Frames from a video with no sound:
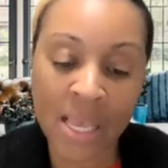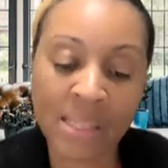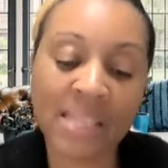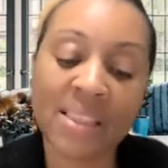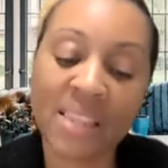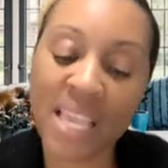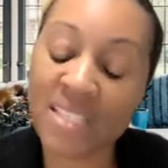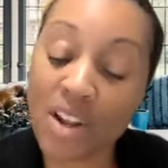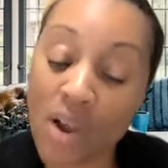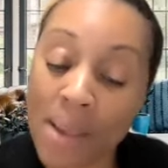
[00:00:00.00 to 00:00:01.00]
That the things
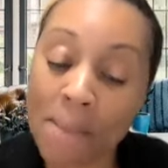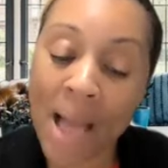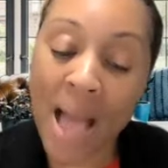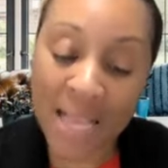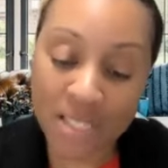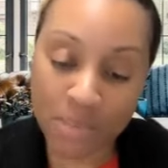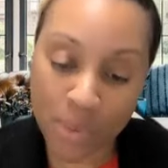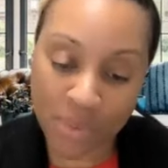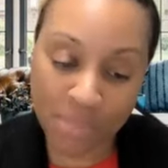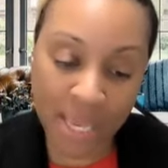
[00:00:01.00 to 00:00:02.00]
that are impossible
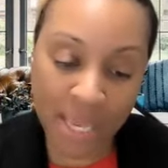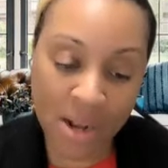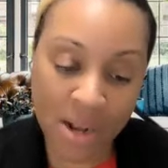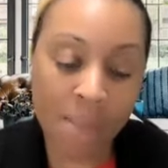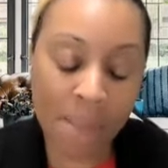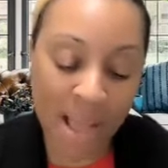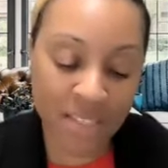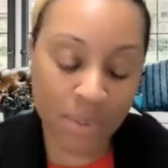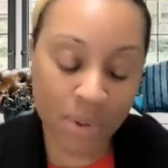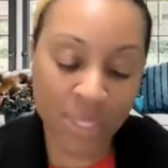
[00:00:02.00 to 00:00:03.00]
with men are
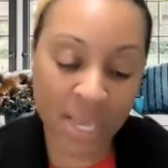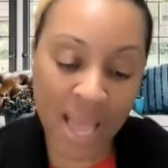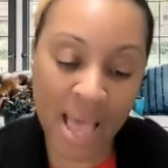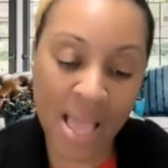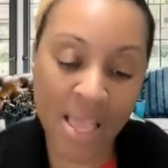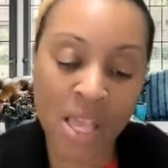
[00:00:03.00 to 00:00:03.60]
possible with God.